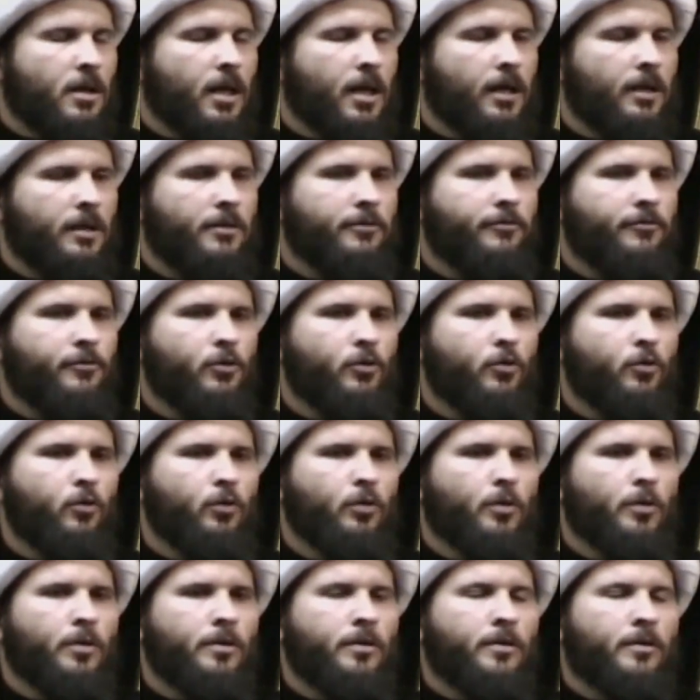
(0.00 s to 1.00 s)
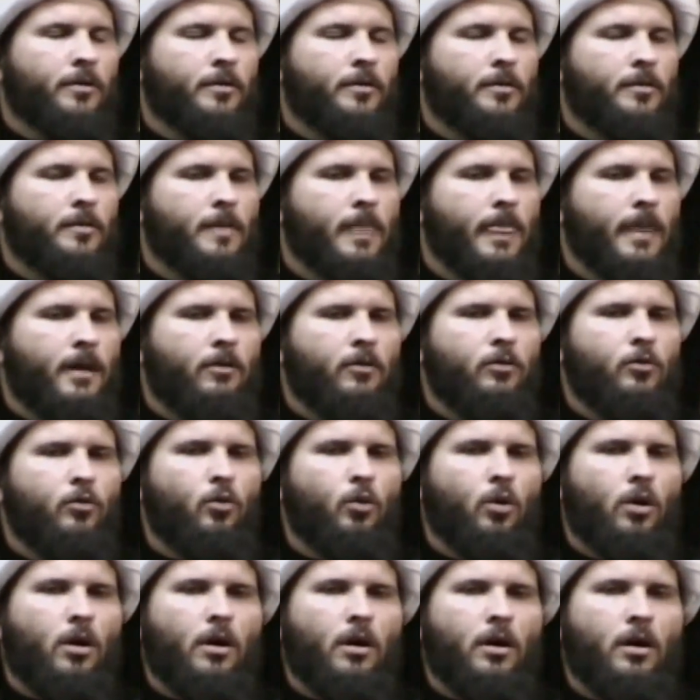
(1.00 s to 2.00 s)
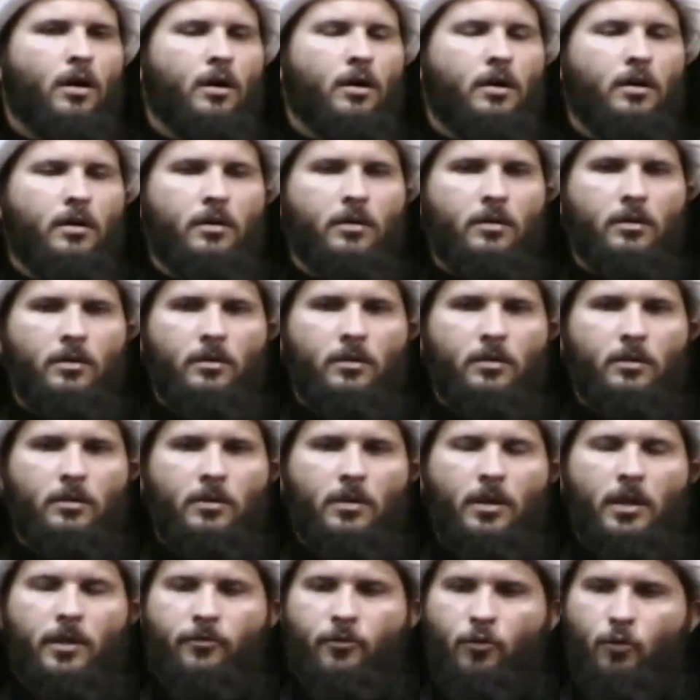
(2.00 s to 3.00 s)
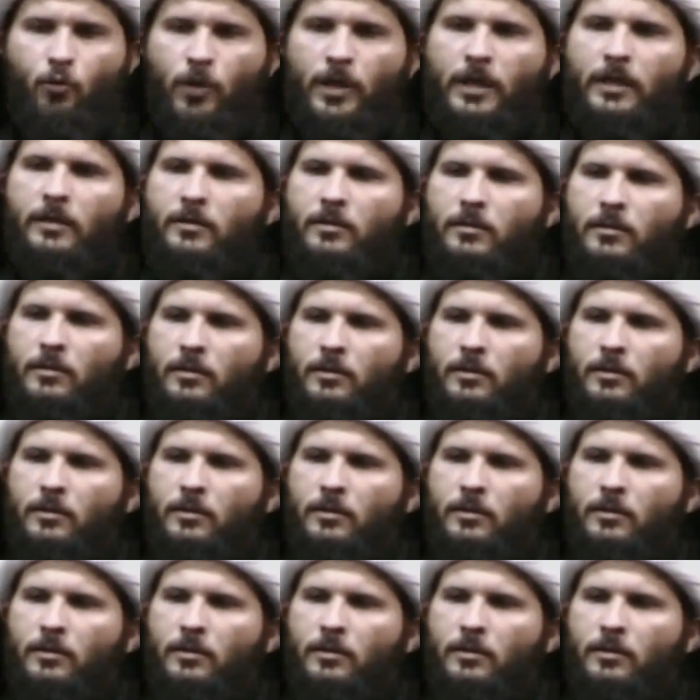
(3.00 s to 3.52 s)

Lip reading: I'll give you dua. Have you read